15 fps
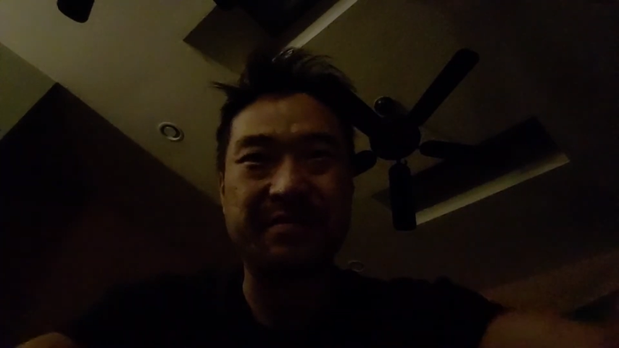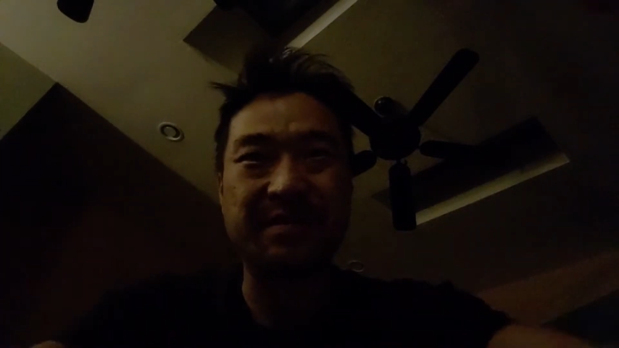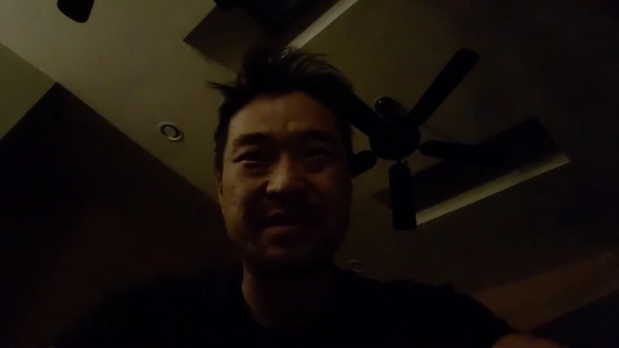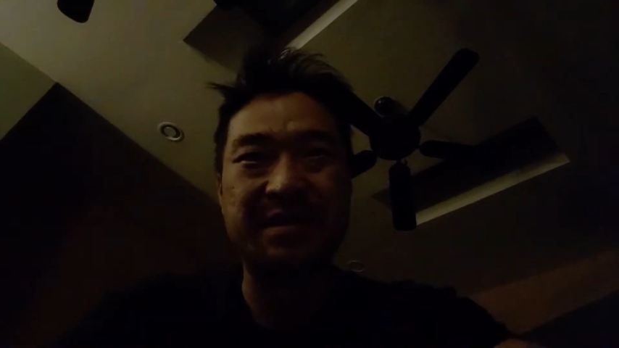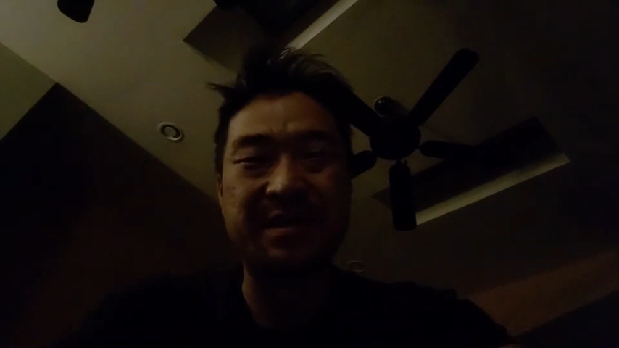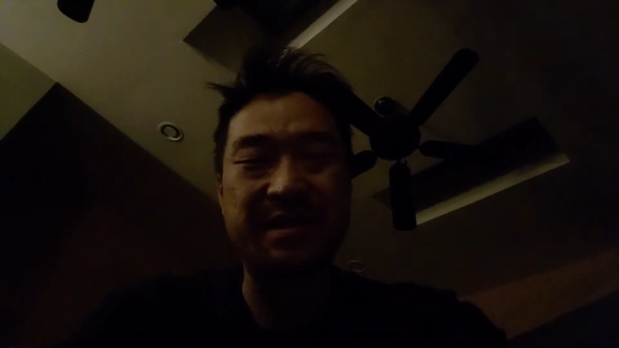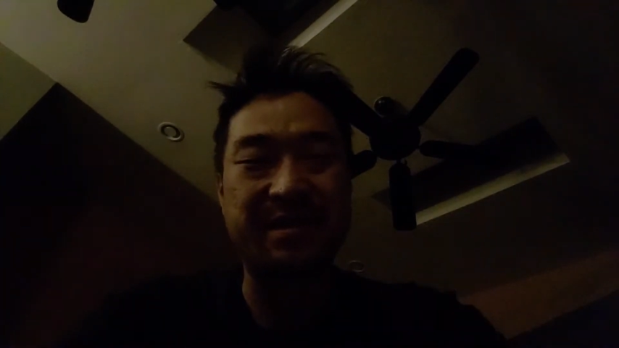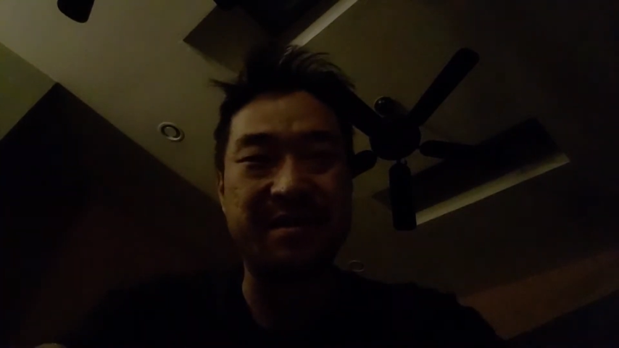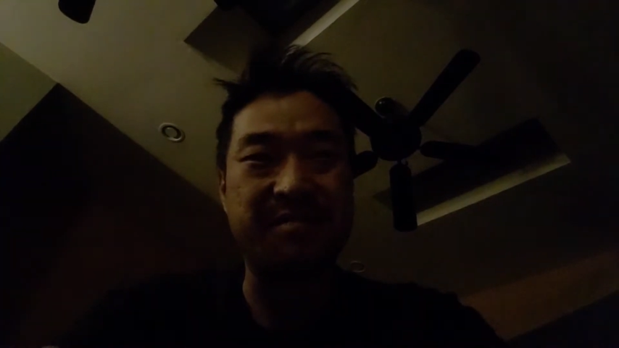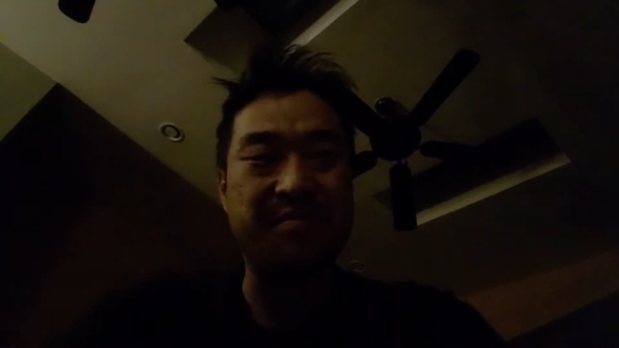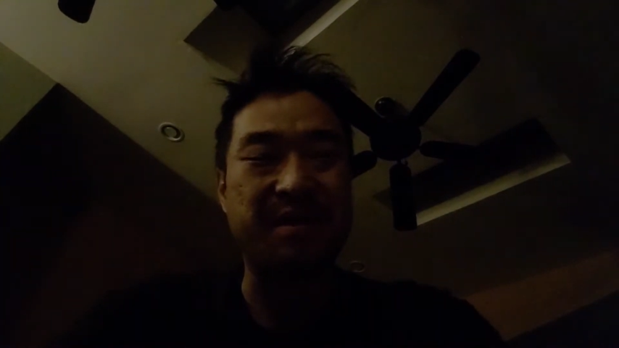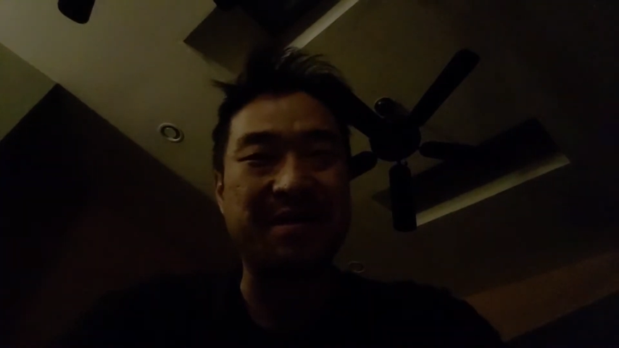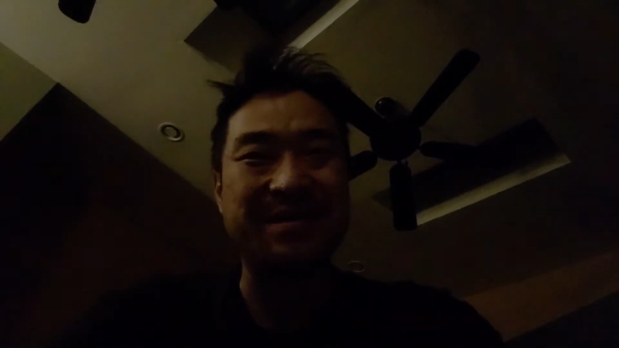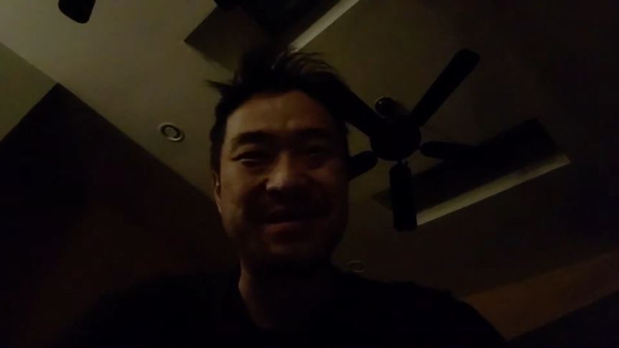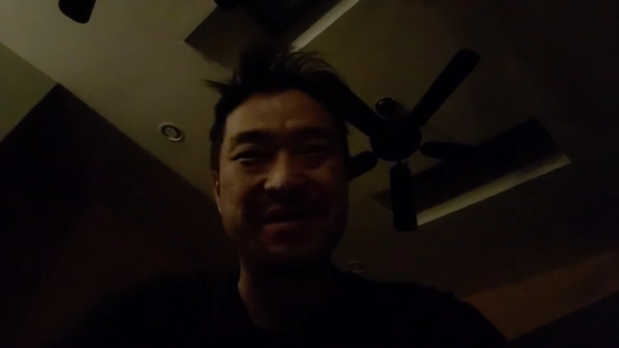listening to the
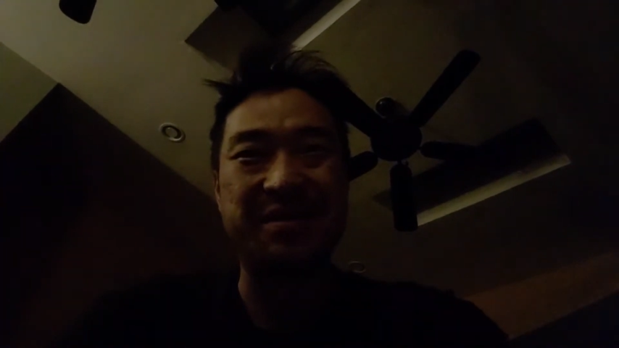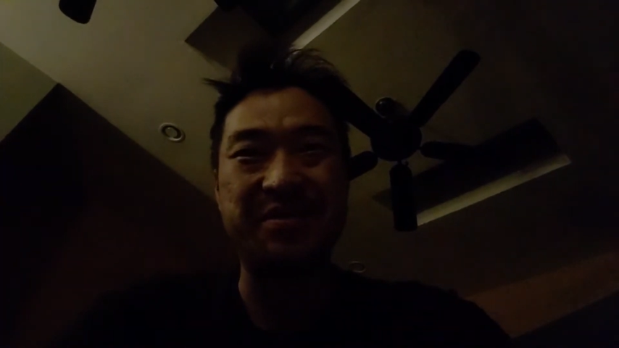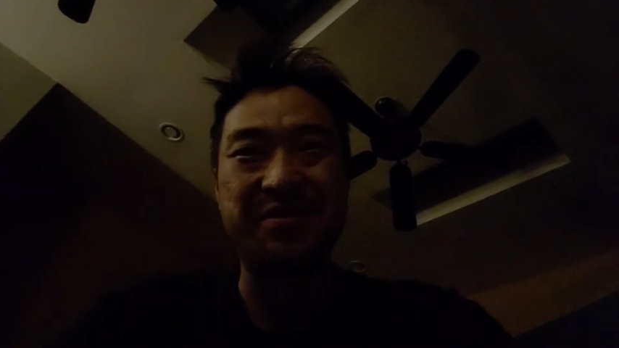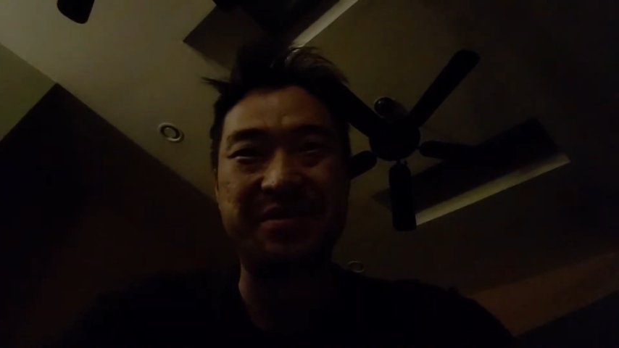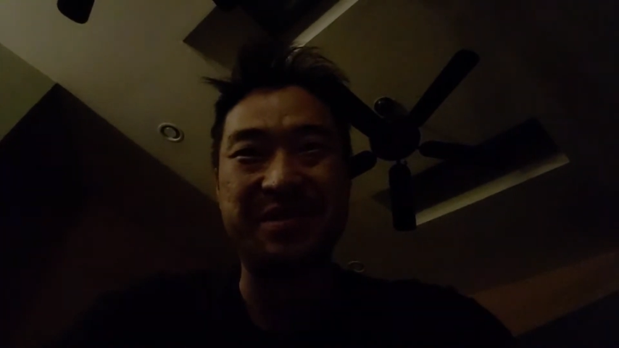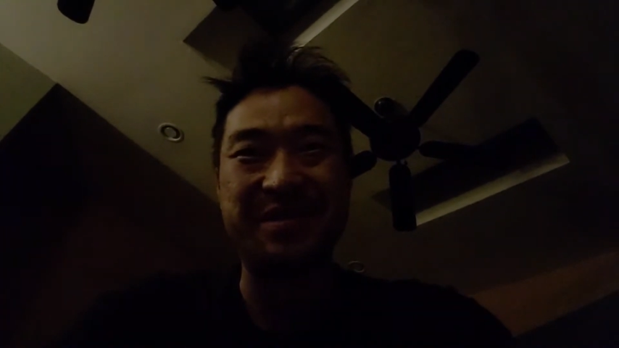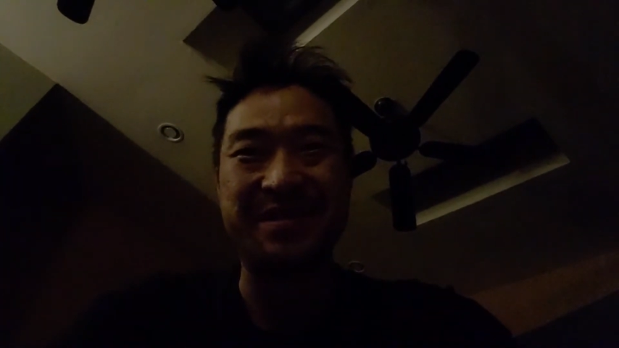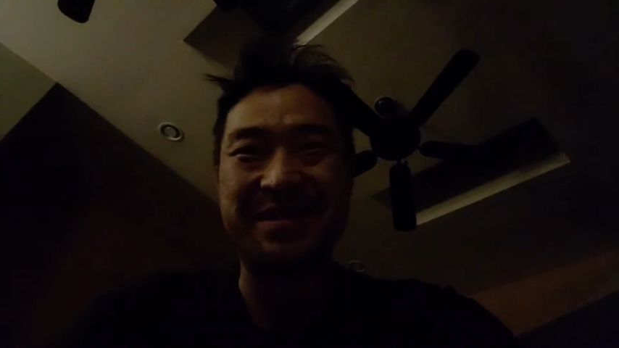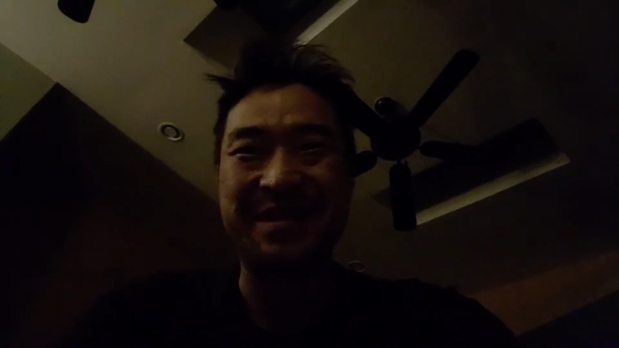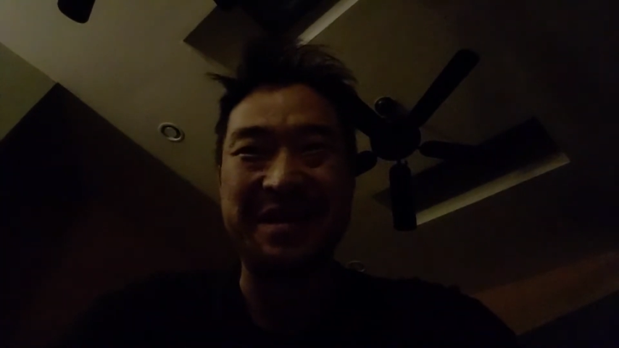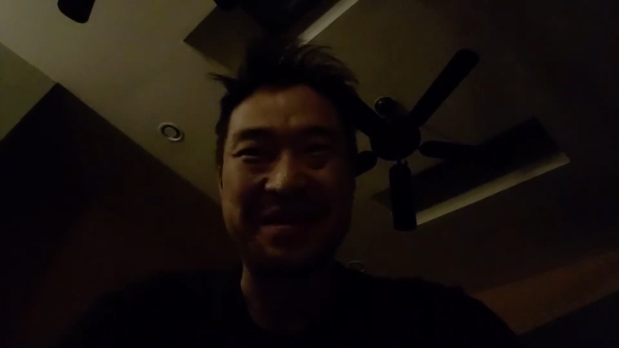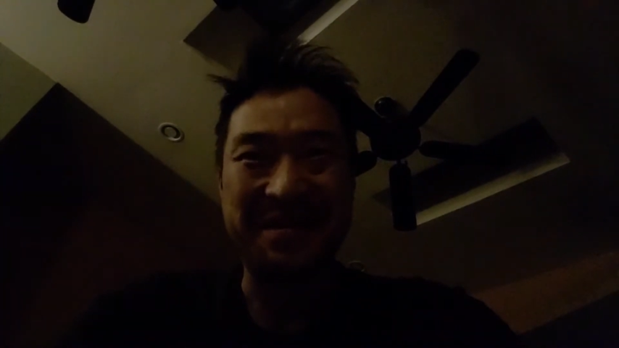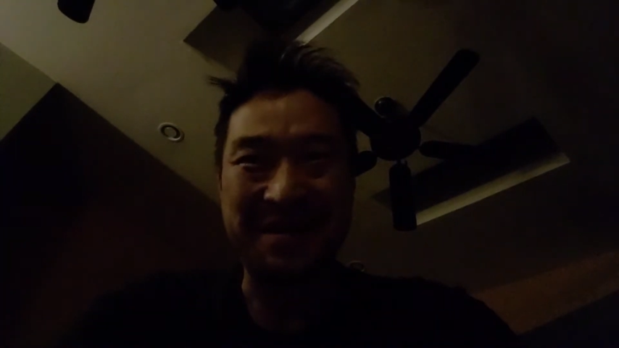prosecution.